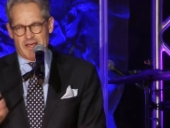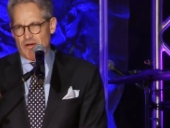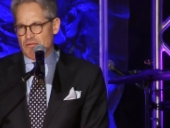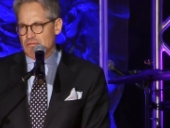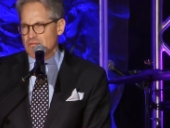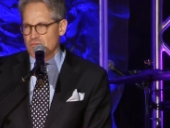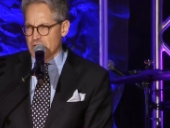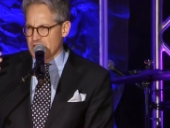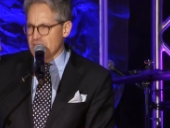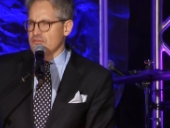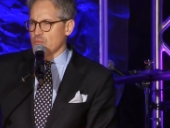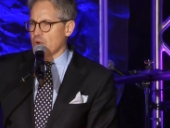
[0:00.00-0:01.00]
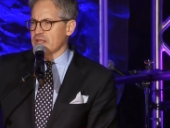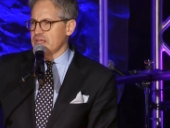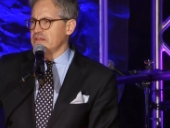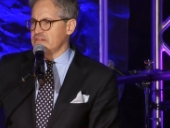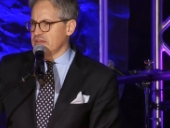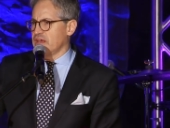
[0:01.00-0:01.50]
Now, even what
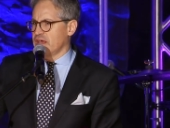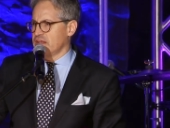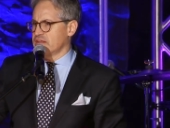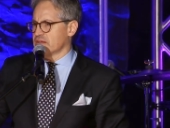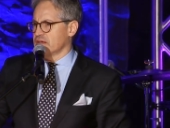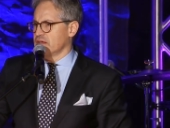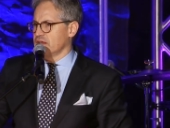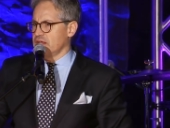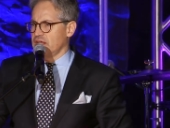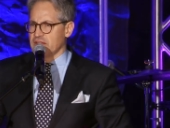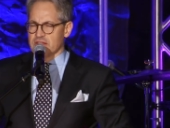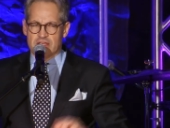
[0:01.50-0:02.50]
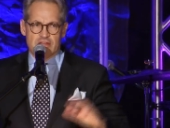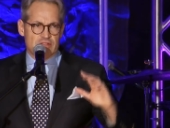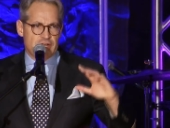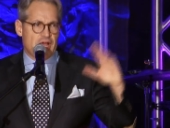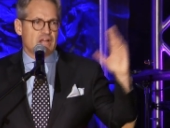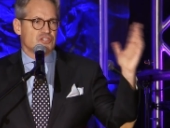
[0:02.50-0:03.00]
he did in, in
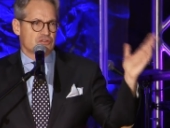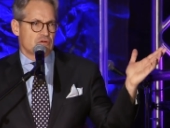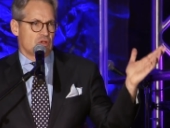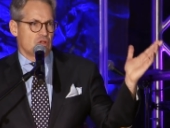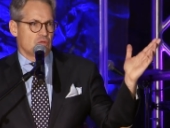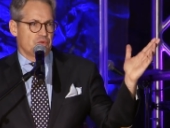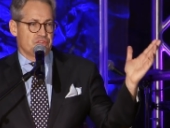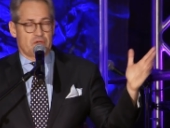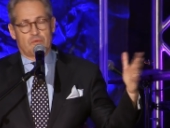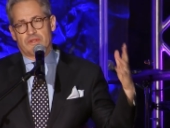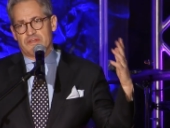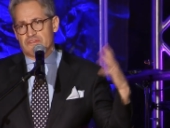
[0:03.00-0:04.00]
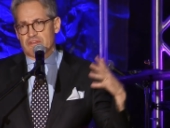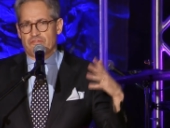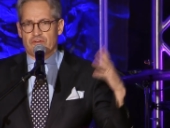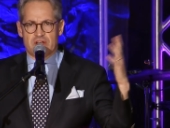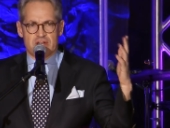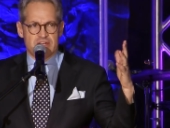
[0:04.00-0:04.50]
the natural, we say, well, he
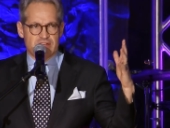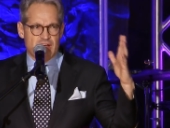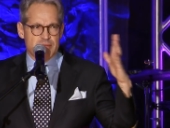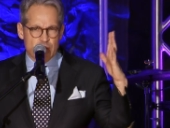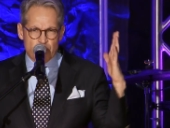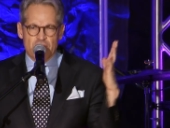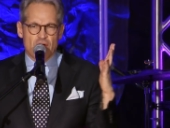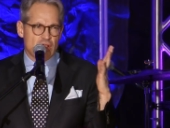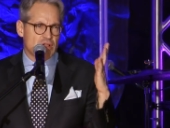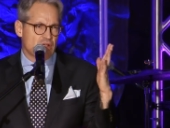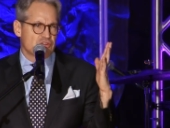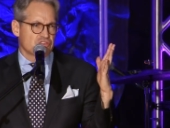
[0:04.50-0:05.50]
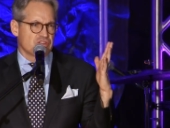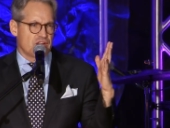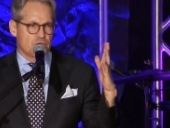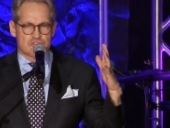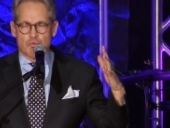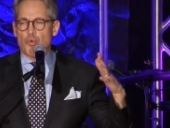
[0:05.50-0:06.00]
suffered and he died. But we all understand
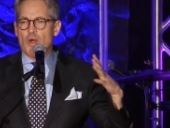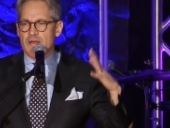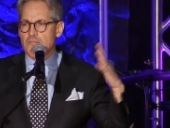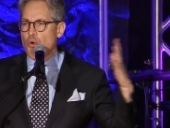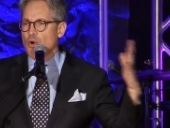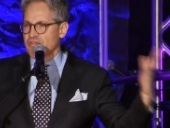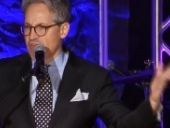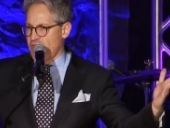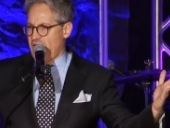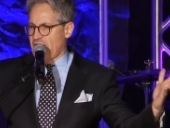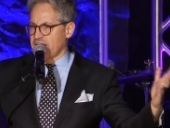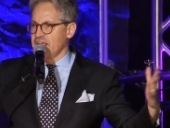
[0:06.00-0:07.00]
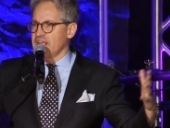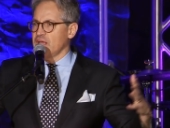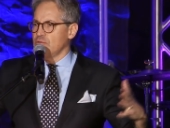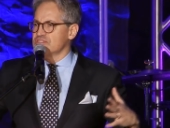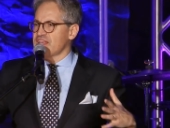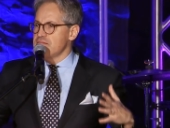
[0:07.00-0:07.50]
it was way more than that.
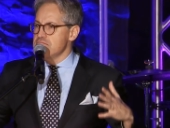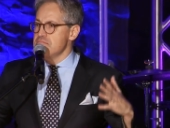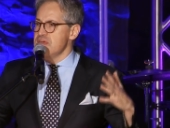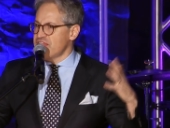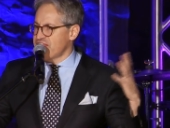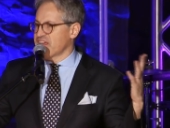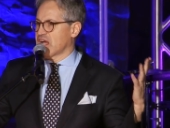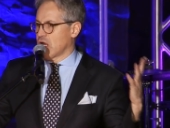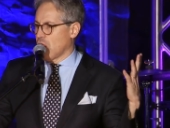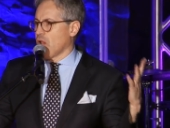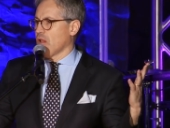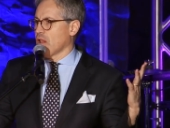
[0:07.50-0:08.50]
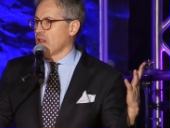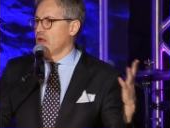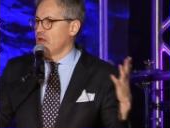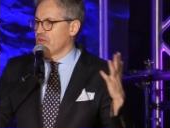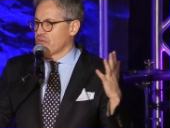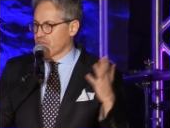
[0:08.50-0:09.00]
It was a mythical
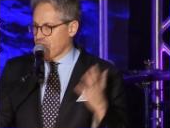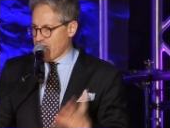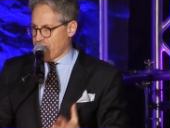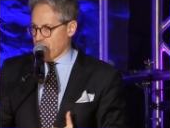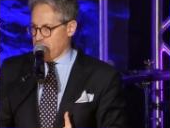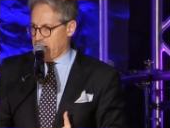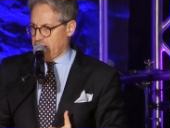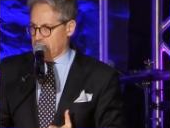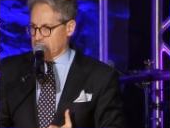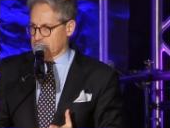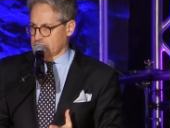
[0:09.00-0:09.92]
suffering.